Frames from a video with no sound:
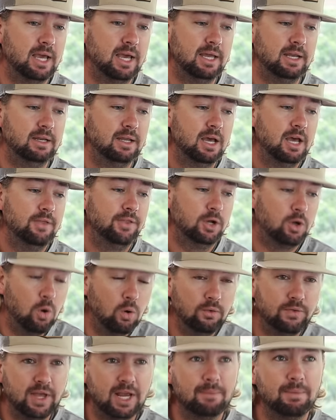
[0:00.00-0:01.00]
And the
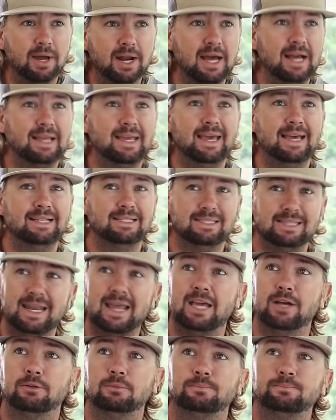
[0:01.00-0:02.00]
cool thing about Icast now,